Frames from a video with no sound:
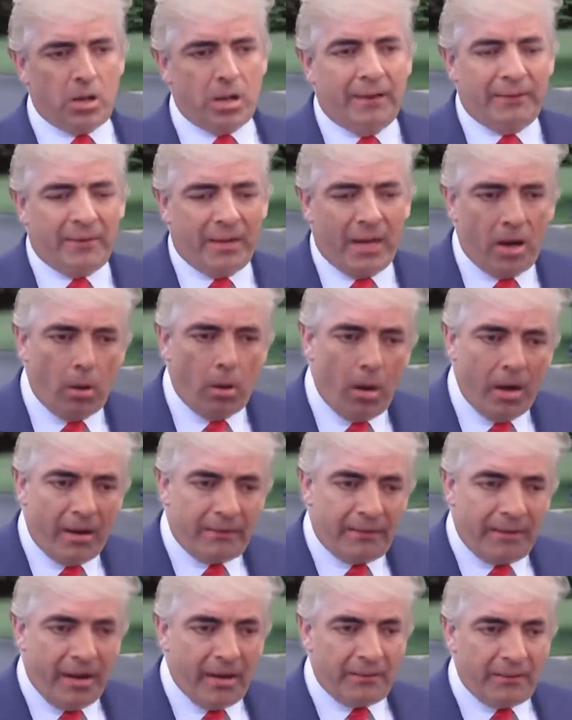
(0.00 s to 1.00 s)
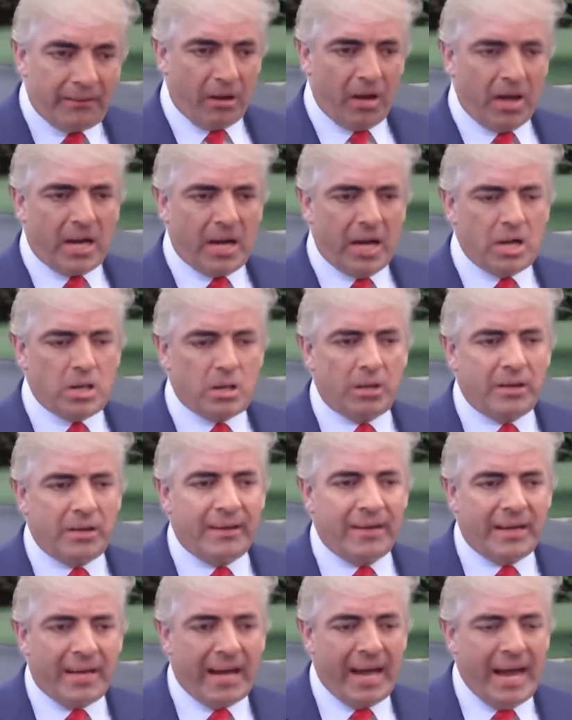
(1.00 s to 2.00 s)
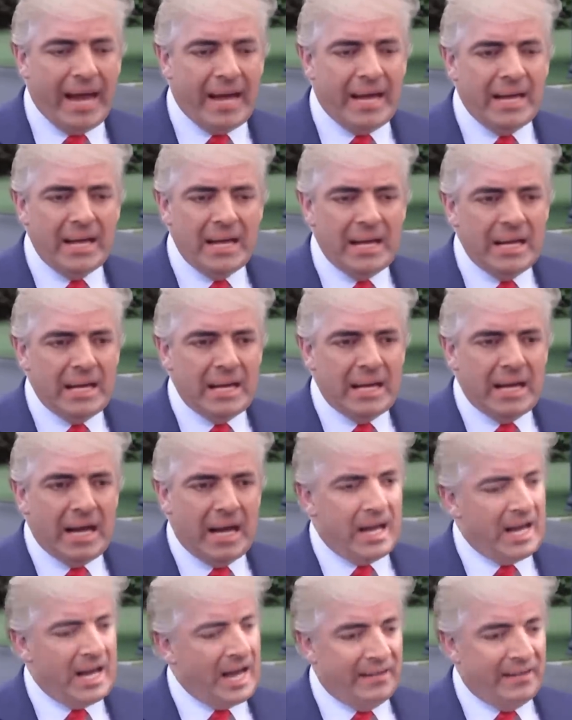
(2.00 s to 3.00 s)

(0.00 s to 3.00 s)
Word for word: you know, deep fake. Yeah. They are so